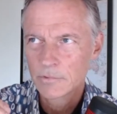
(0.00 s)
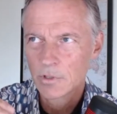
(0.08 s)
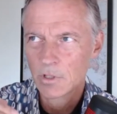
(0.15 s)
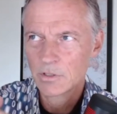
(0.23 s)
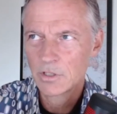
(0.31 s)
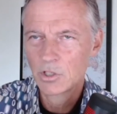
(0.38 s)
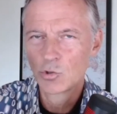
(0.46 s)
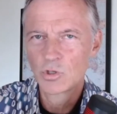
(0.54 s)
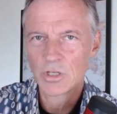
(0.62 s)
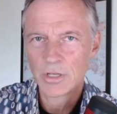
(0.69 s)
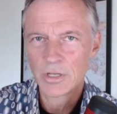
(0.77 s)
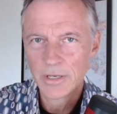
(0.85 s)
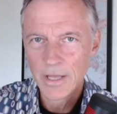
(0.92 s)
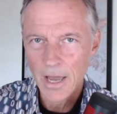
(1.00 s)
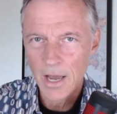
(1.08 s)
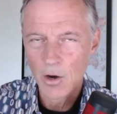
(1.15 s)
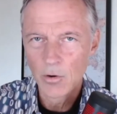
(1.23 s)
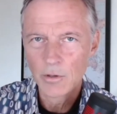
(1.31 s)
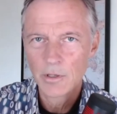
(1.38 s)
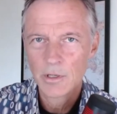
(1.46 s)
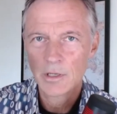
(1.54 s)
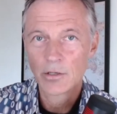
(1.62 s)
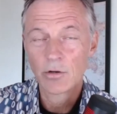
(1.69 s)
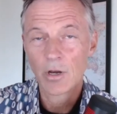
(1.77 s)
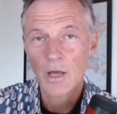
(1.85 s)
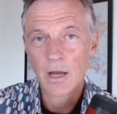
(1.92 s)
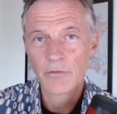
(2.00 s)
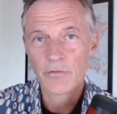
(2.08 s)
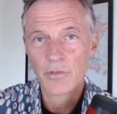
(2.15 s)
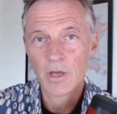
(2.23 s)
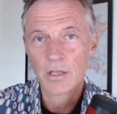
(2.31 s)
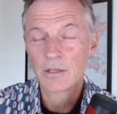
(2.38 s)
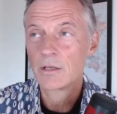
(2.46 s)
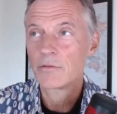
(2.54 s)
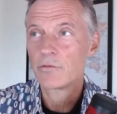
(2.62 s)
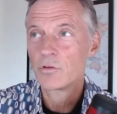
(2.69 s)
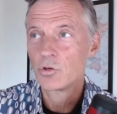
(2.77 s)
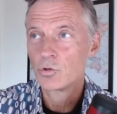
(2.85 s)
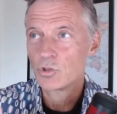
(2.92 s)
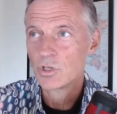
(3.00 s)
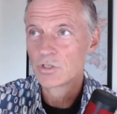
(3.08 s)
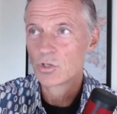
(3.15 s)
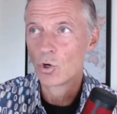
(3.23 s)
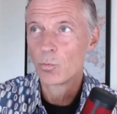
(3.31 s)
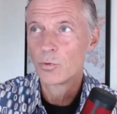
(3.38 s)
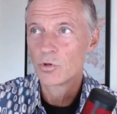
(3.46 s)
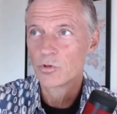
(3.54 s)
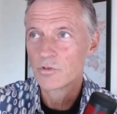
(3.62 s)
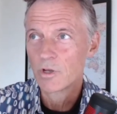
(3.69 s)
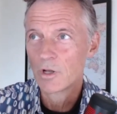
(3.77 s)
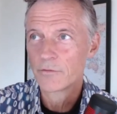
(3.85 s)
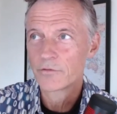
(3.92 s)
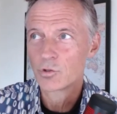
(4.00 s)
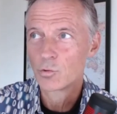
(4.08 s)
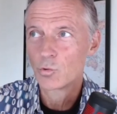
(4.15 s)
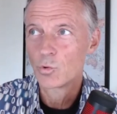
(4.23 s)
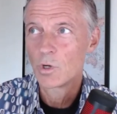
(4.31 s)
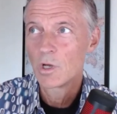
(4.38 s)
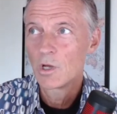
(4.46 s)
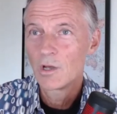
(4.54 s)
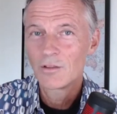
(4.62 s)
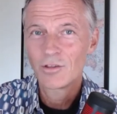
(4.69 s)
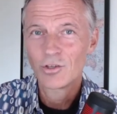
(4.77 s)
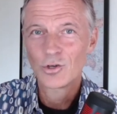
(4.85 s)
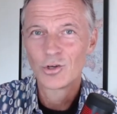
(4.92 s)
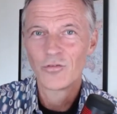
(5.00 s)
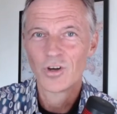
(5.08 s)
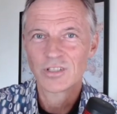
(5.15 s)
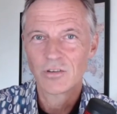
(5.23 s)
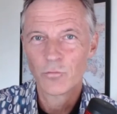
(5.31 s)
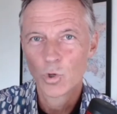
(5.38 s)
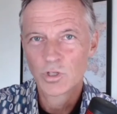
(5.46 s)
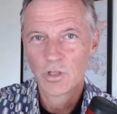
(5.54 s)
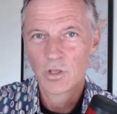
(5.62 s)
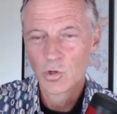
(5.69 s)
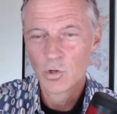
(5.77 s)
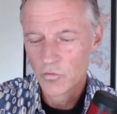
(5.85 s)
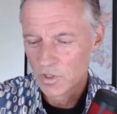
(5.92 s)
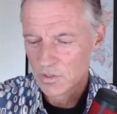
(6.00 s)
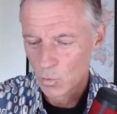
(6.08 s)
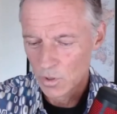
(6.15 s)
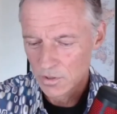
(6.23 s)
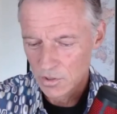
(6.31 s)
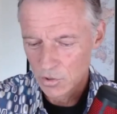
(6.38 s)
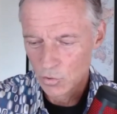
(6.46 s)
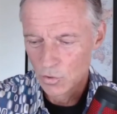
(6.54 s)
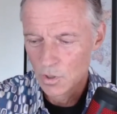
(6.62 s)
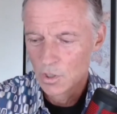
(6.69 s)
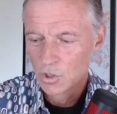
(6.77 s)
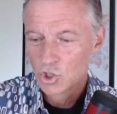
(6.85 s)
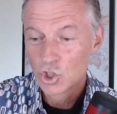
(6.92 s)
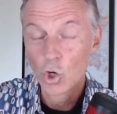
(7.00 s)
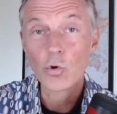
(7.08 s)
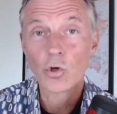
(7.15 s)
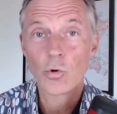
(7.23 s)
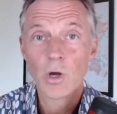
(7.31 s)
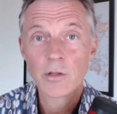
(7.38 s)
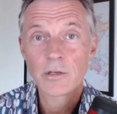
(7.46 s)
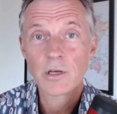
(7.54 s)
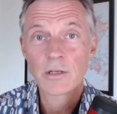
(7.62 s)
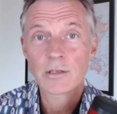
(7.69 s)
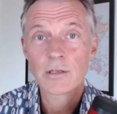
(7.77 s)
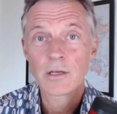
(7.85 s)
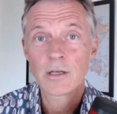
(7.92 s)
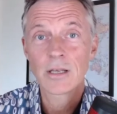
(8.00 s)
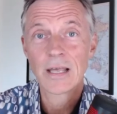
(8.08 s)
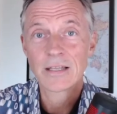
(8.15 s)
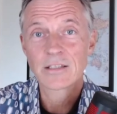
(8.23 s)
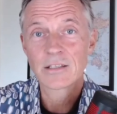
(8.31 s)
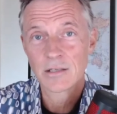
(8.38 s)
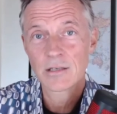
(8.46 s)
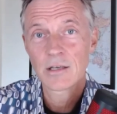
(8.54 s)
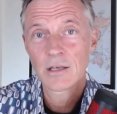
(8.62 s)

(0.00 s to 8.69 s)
continuously now in your life, that if you just open yourself to the universe and what the universe wants to show you, and let's